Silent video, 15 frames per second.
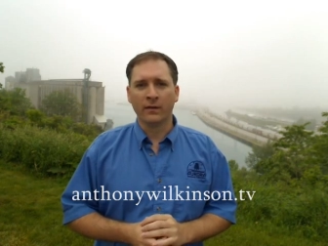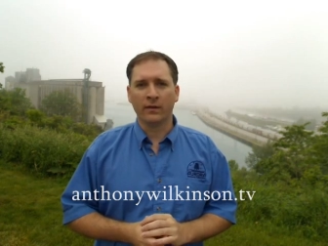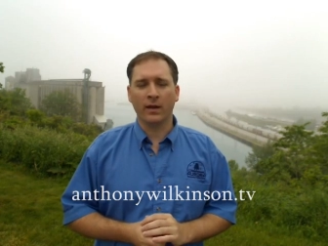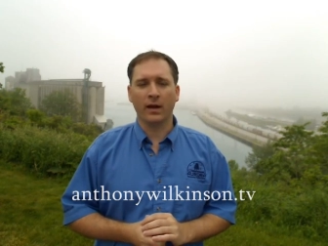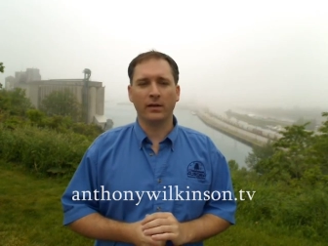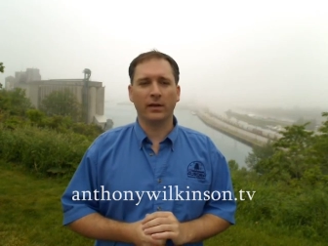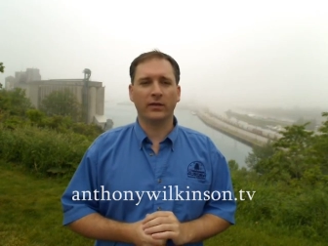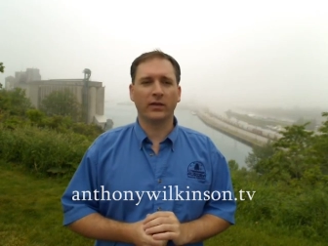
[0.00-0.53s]

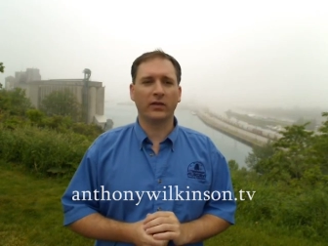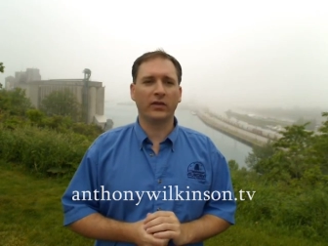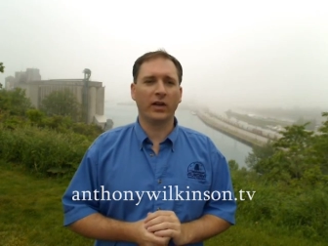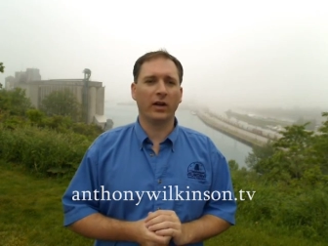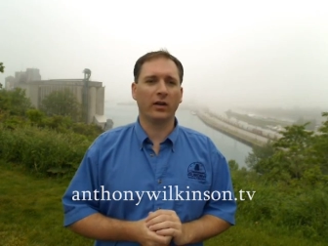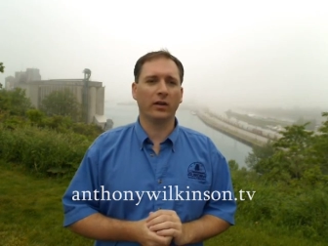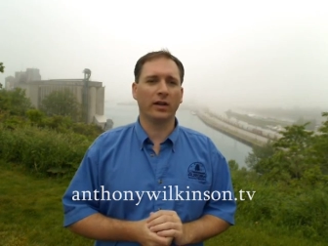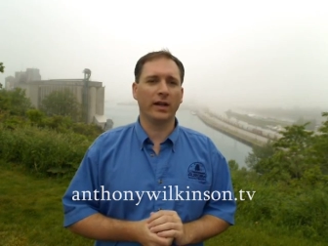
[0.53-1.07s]
not
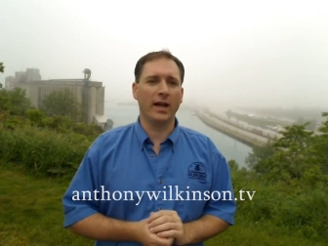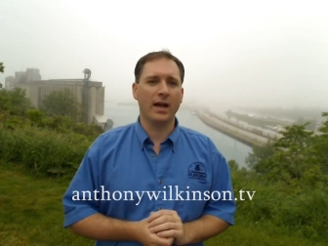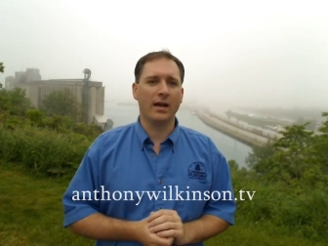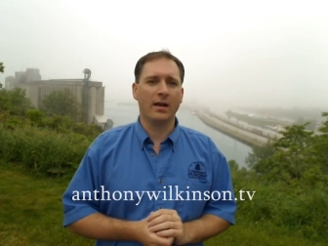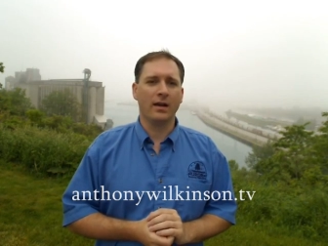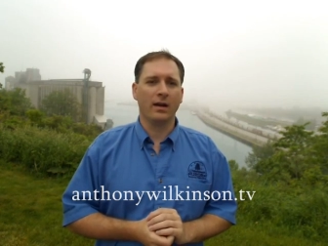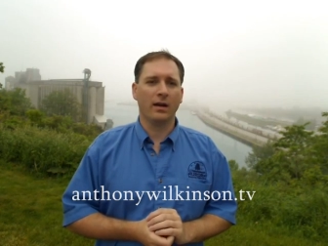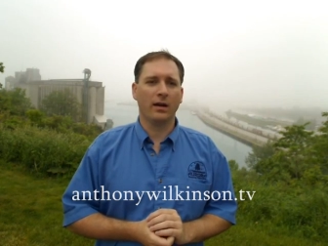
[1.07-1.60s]
necessarily
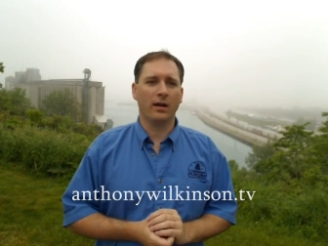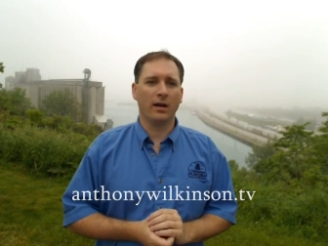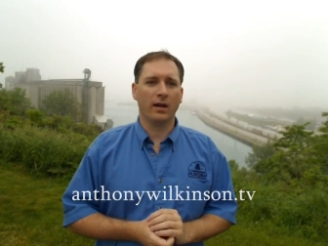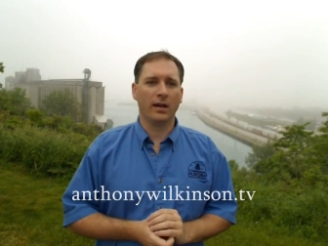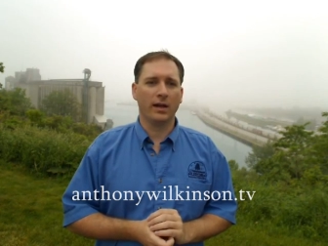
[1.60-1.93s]
uh,